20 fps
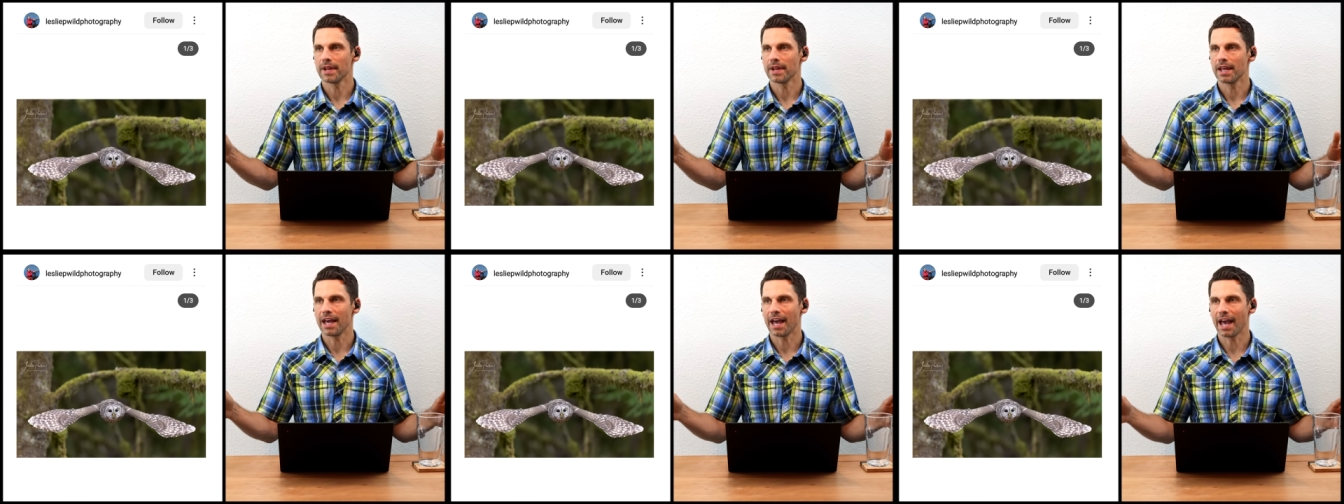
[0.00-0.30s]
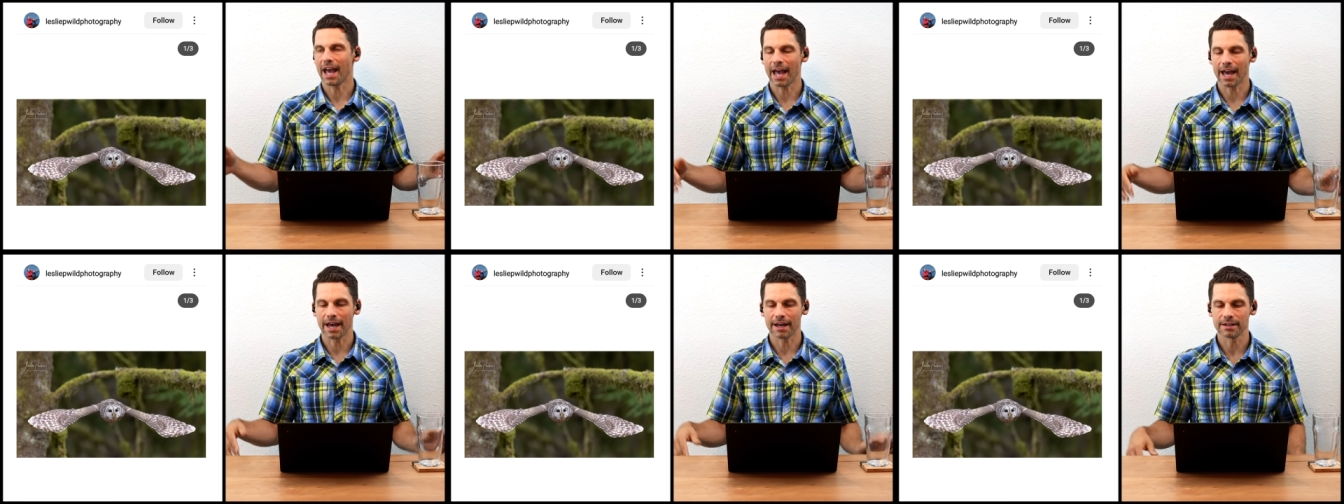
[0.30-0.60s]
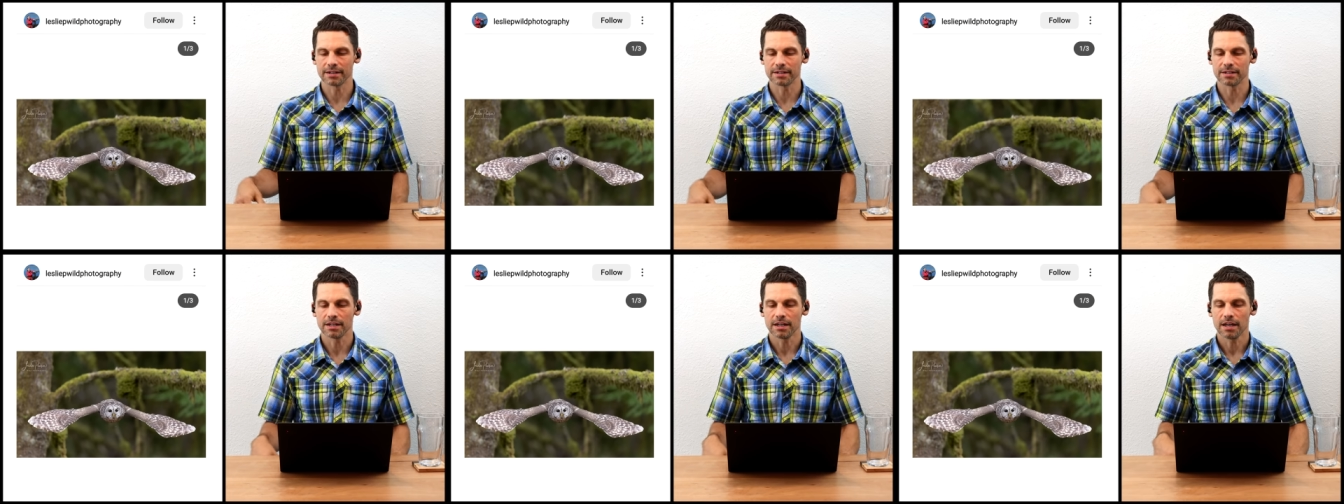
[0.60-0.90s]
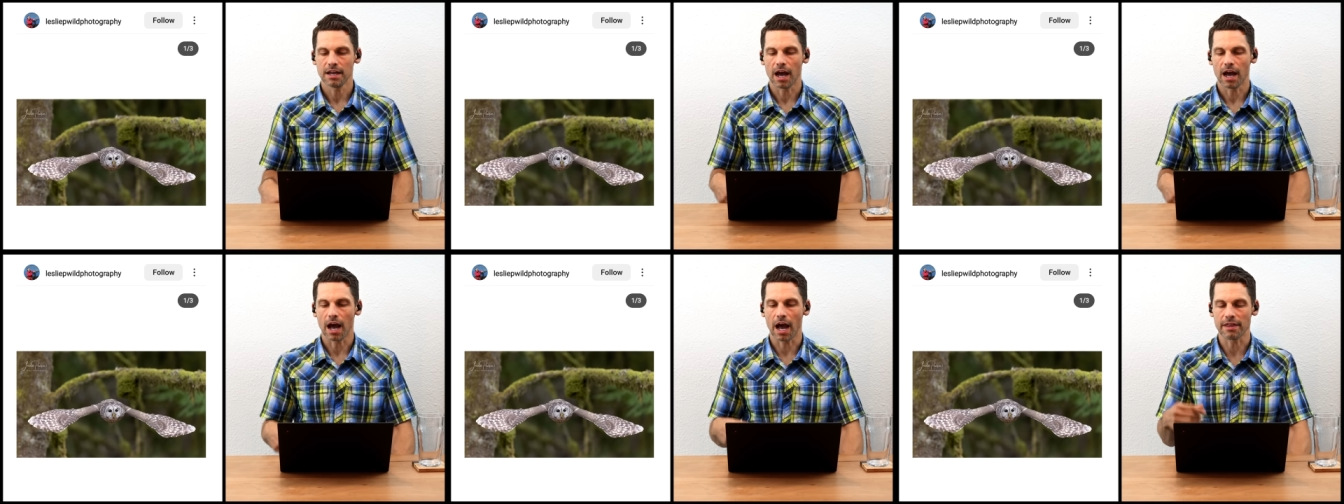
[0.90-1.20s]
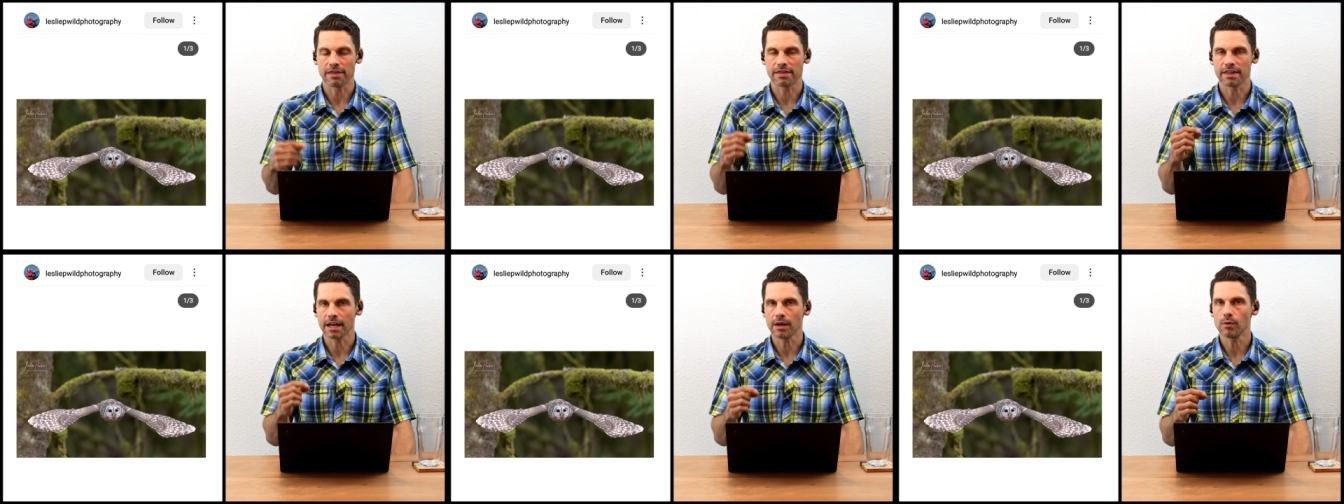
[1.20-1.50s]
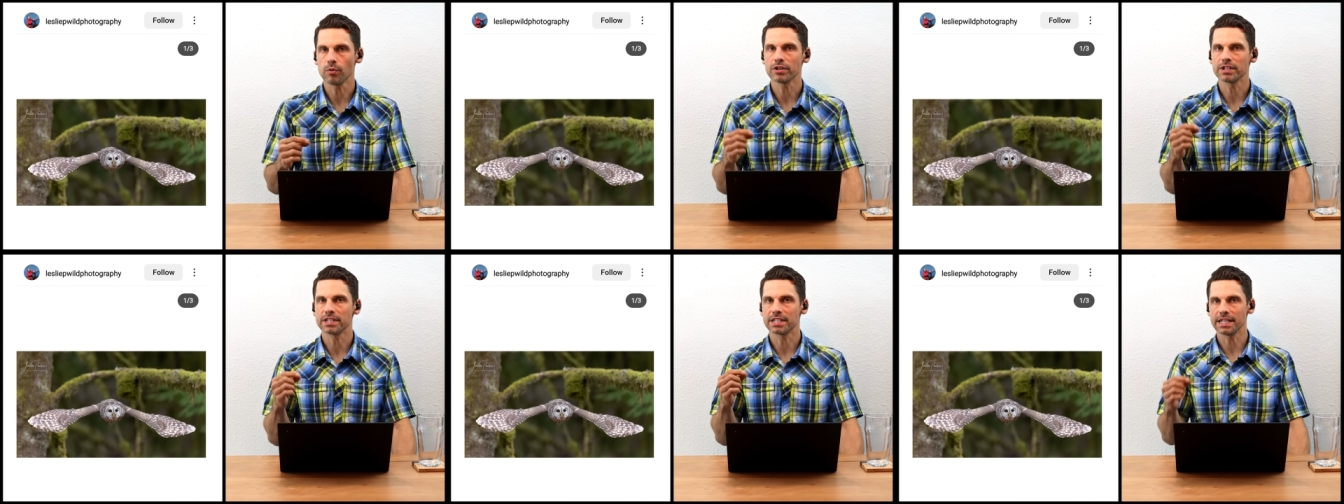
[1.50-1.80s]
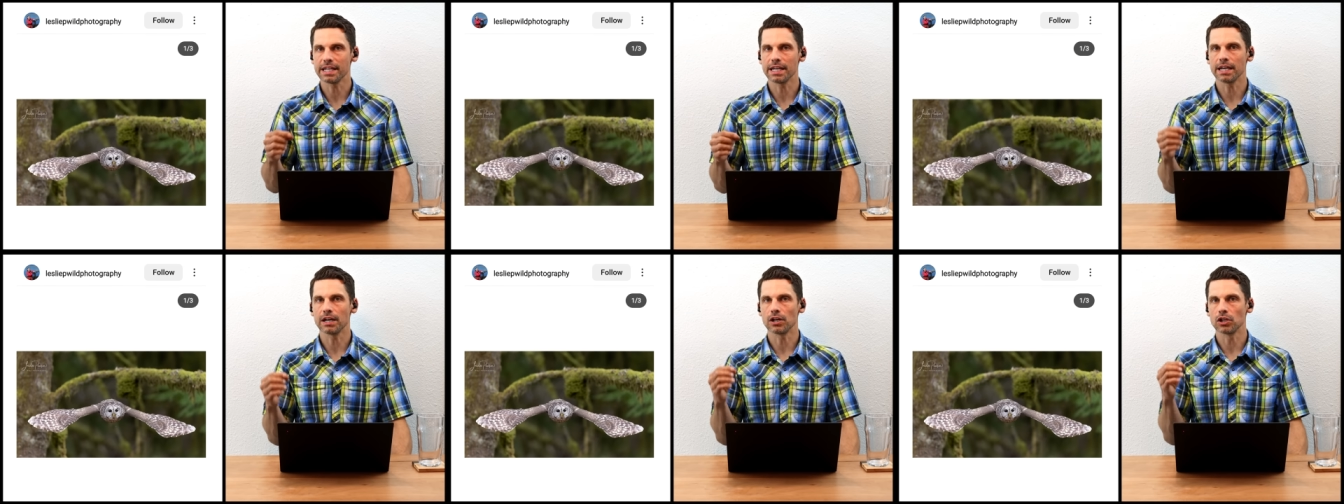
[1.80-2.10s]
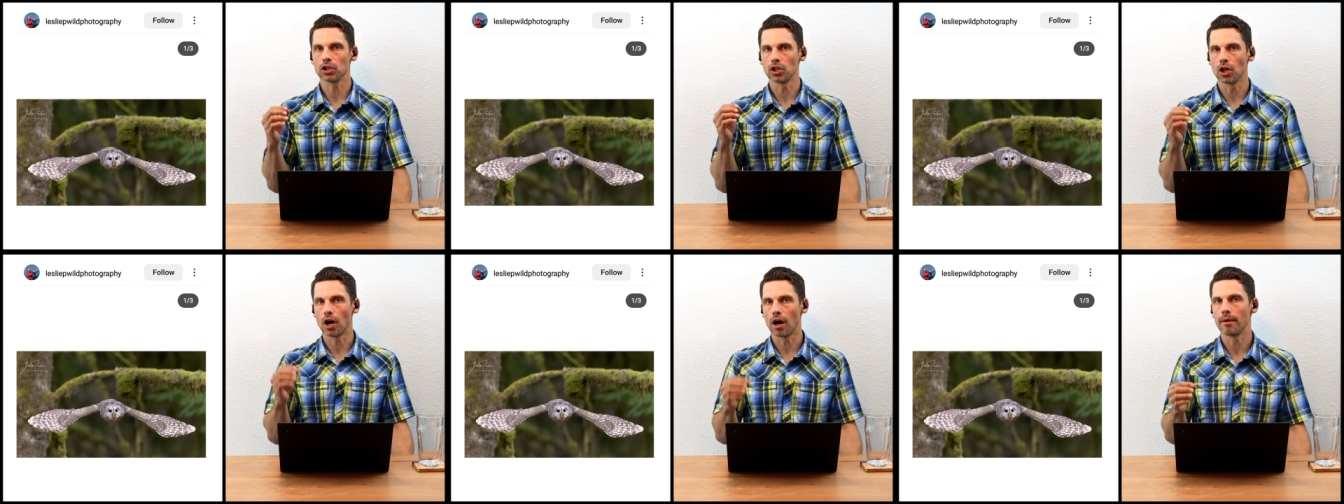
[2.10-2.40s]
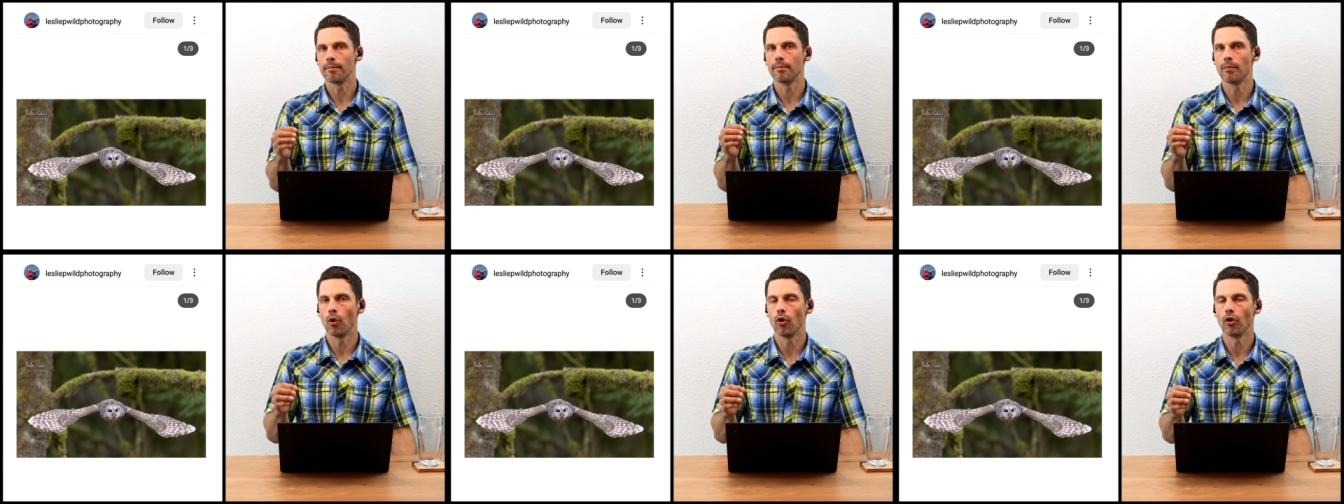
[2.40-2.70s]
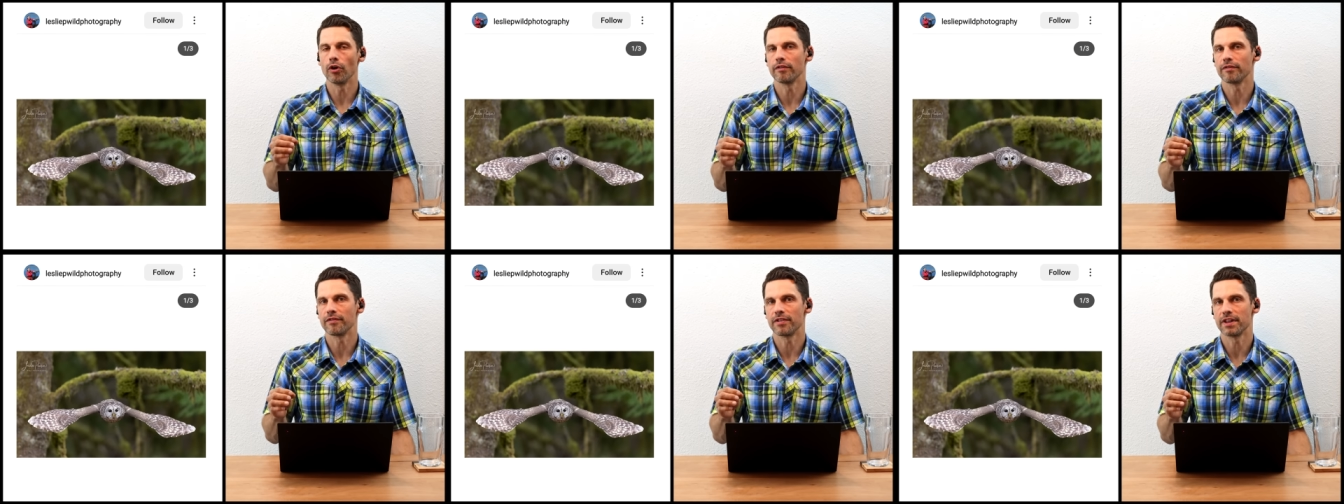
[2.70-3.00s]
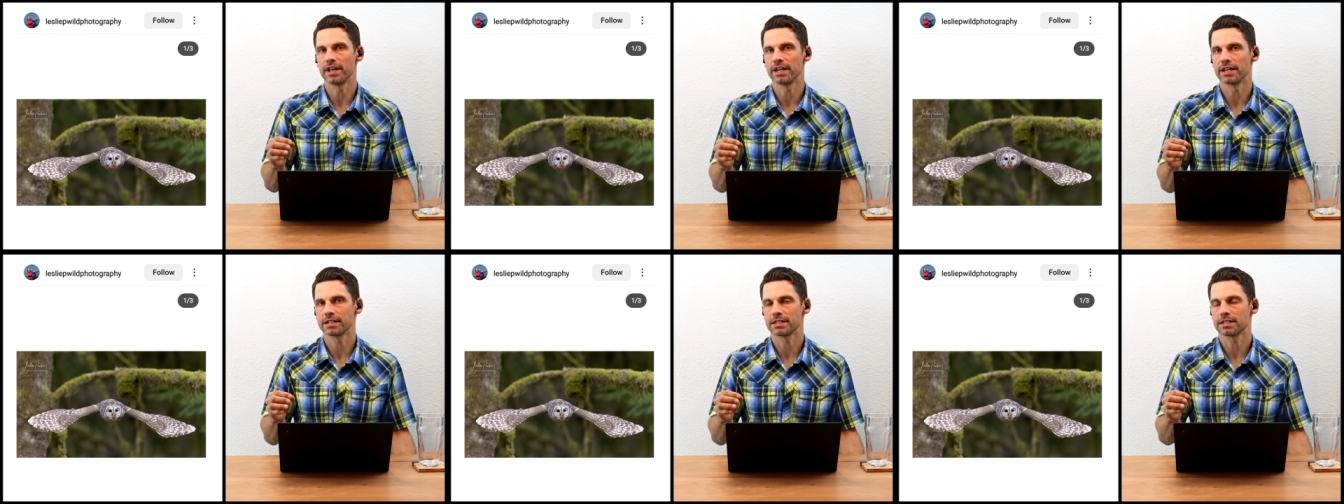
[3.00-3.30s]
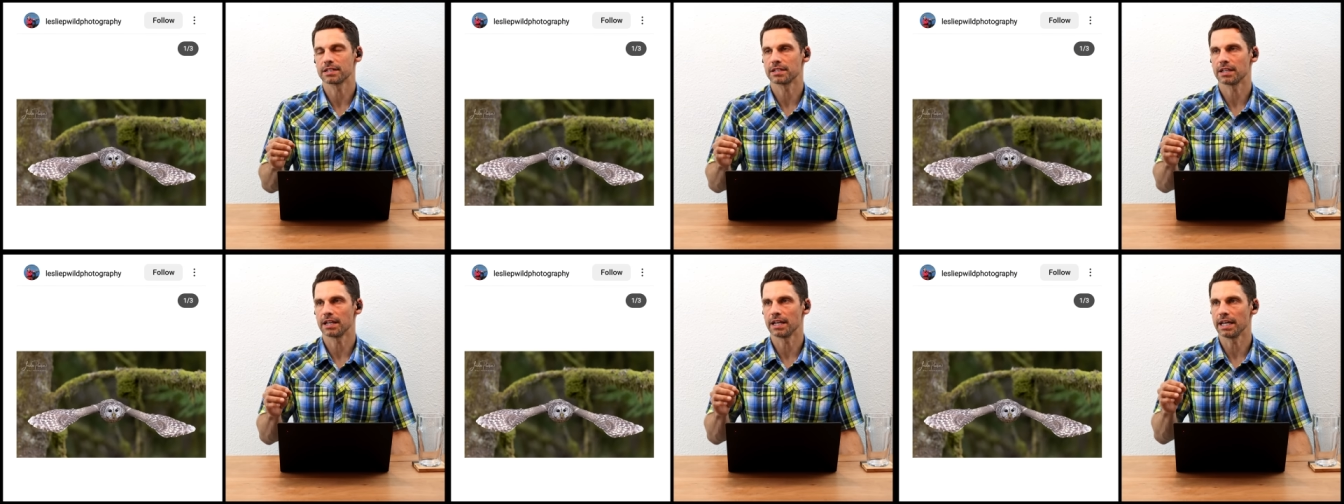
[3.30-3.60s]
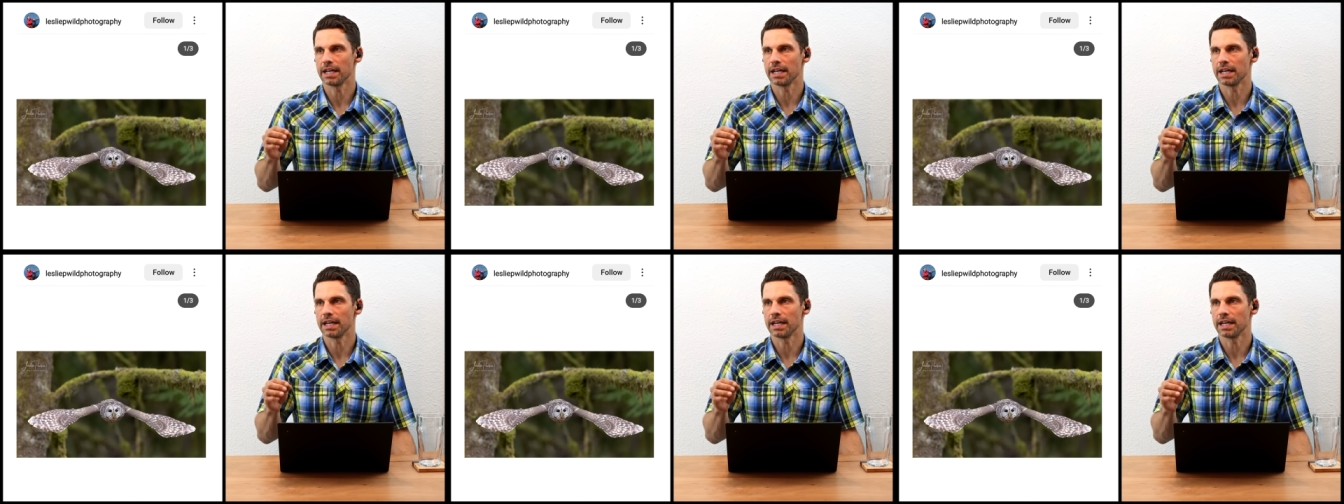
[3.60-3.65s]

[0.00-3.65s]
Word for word: Mm. And I think we're seeing a lot more of this